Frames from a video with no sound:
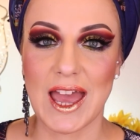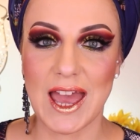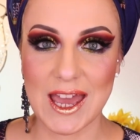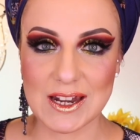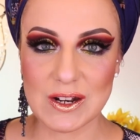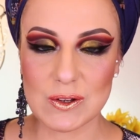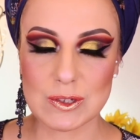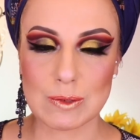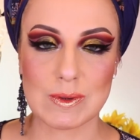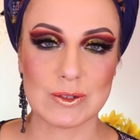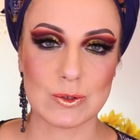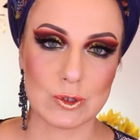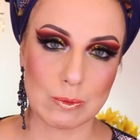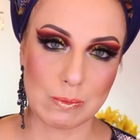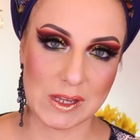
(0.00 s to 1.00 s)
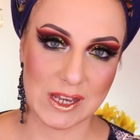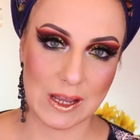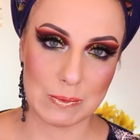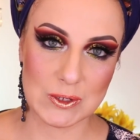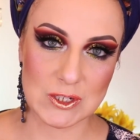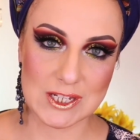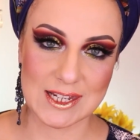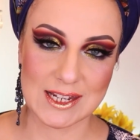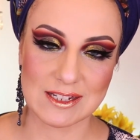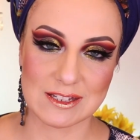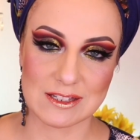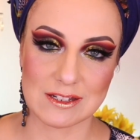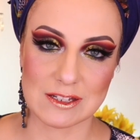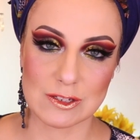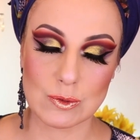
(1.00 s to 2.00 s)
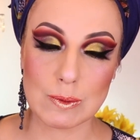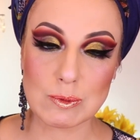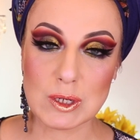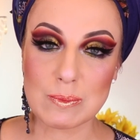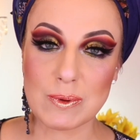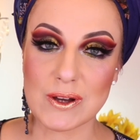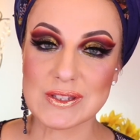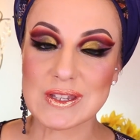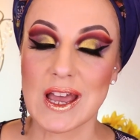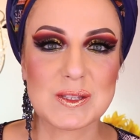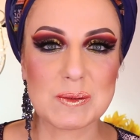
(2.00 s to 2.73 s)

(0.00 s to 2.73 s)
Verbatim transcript: and also my social media, which is linked in the description box.